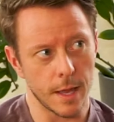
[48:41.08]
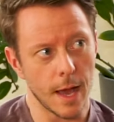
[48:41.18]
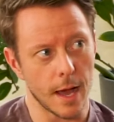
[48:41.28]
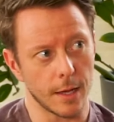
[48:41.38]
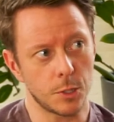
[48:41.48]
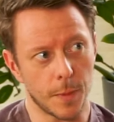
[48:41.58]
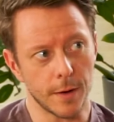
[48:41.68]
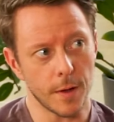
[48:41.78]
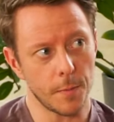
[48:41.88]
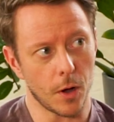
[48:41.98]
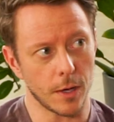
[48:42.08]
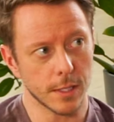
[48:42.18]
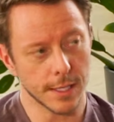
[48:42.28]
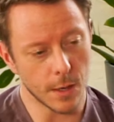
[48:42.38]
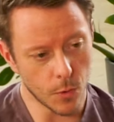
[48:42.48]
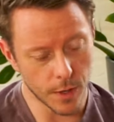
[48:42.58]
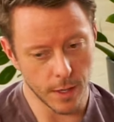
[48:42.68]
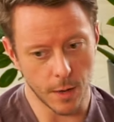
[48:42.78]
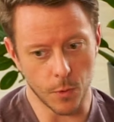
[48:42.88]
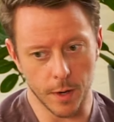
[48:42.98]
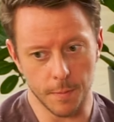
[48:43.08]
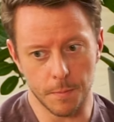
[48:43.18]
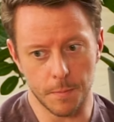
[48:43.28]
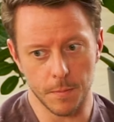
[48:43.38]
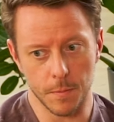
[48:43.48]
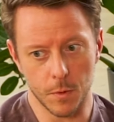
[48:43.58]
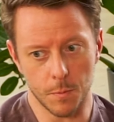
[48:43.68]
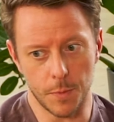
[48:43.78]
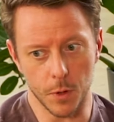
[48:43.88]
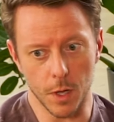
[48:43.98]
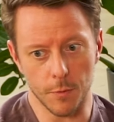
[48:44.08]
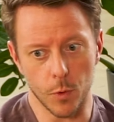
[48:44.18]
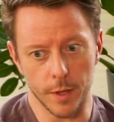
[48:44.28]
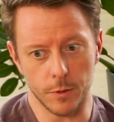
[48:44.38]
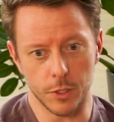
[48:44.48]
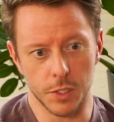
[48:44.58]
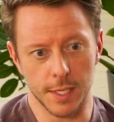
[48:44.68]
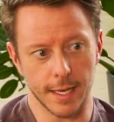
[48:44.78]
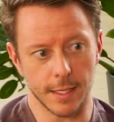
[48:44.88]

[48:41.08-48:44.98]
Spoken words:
Yeah, do you mind if I pause? Because I want to build off of what you just said.